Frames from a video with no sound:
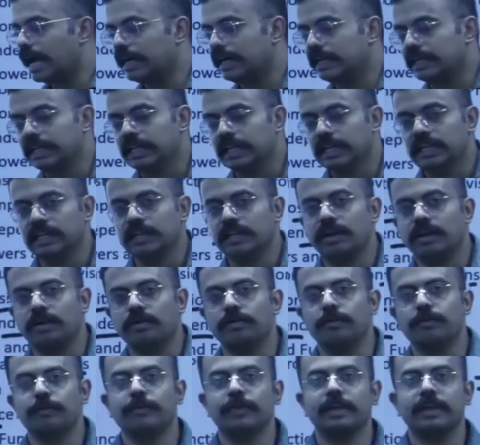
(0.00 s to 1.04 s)
Until
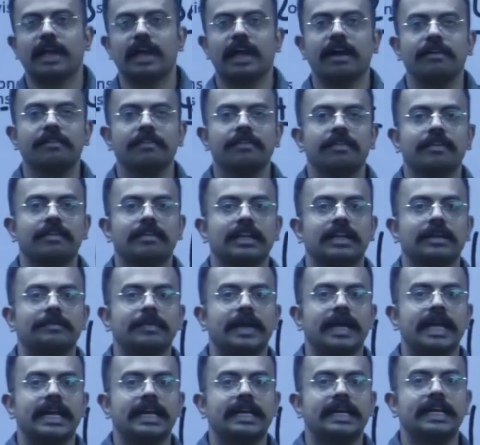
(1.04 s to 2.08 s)
now we have
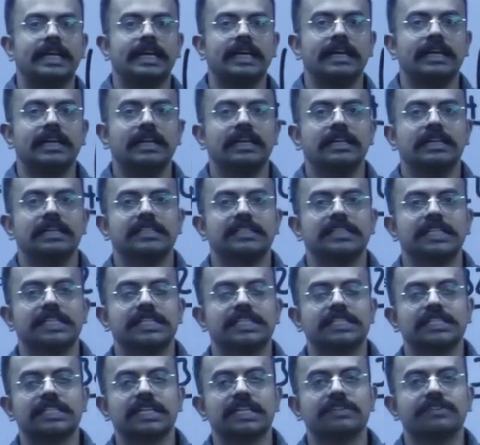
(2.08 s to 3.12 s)
remained a
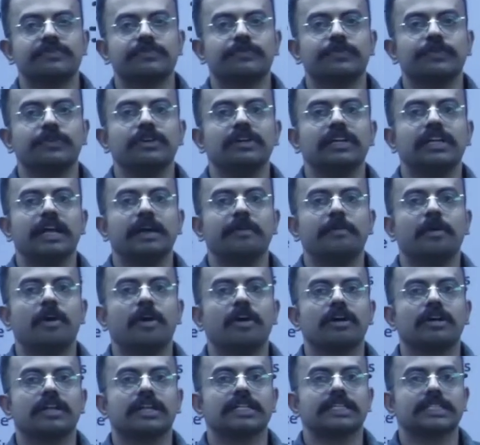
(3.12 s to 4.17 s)
successful
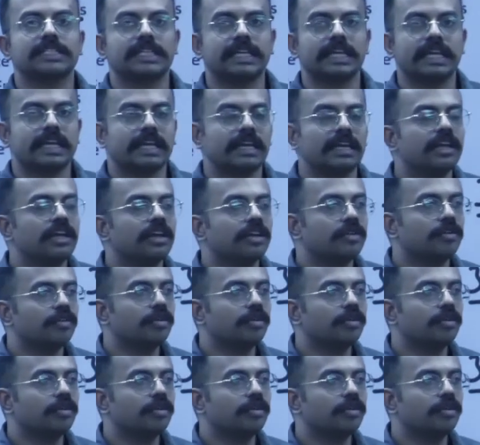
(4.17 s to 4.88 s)
democracy.